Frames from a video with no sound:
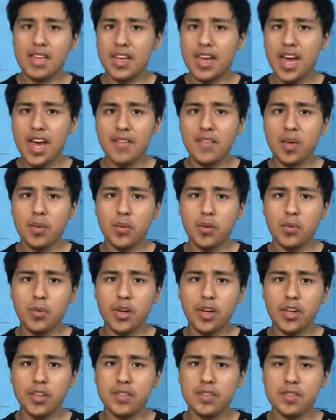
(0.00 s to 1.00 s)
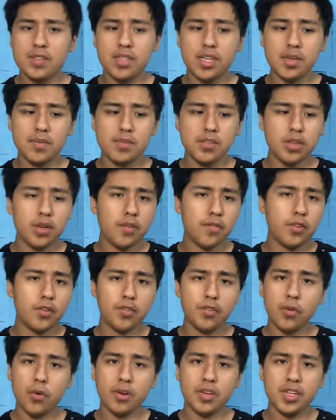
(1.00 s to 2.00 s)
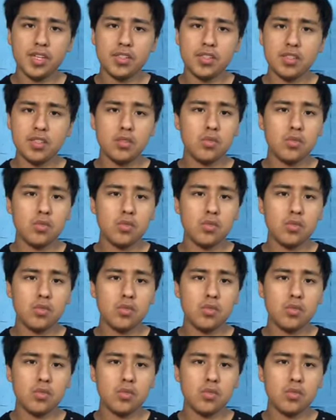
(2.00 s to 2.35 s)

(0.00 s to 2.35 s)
Have I been wearing the same shirt for four days in a